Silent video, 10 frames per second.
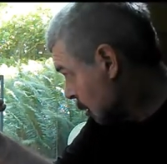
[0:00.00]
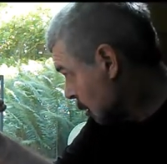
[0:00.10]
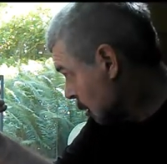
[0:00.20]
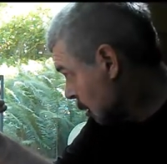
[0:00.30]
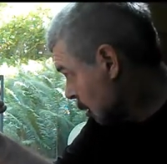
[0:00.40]

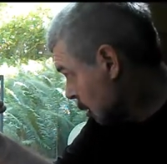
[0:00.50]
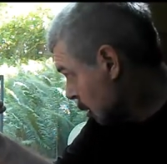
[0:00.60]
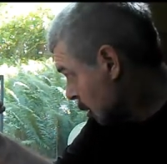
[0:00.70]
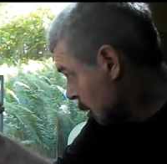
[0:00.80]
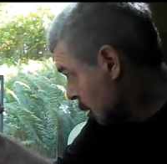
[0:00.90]

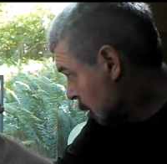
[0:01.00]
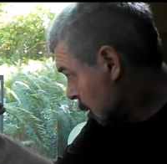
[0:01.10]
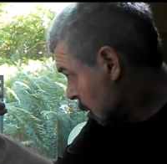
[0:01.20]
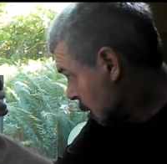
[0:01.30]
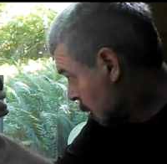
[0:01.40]

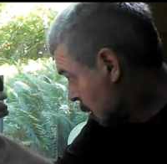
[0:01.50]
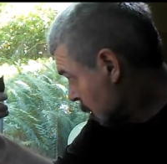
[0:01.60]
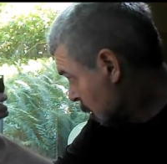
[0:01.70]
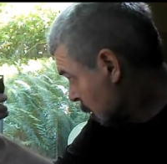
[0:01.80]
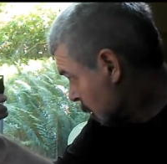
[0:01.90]

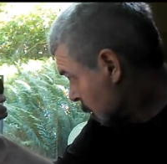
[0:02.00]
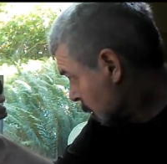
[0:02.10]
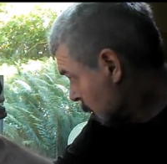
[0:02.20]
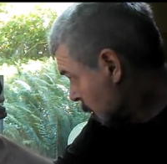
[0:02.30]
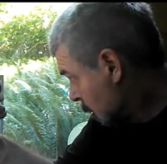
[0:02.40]

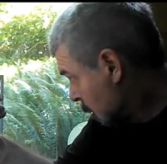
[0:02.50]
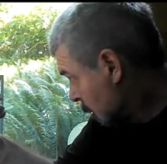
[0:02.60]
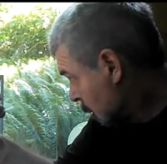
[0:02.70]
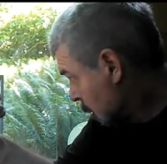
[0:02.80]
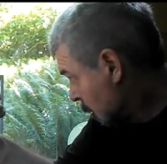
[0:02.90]

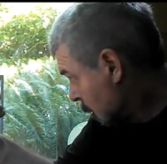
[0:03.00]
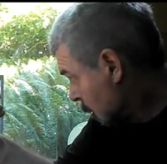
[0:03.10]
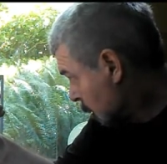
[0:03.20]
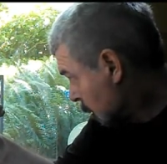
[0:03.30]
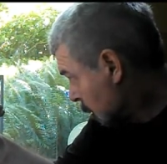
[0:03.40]

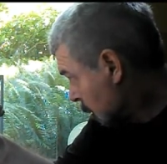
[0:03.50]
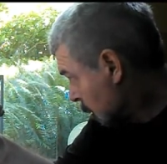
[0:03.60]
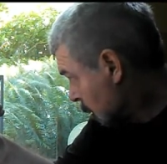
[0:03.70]
(no one is talking)